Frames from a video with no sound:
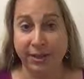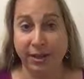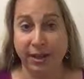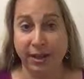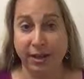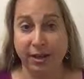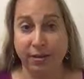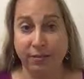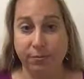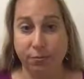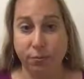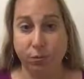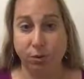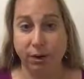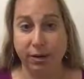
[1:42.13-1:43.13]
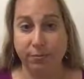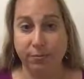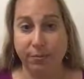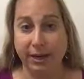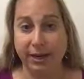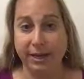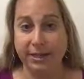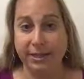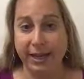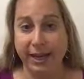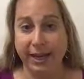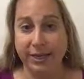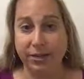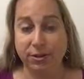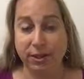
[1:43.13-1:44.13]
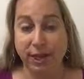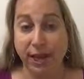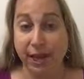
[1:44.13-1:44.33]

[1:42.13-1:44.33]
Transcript: of 1 minus a to the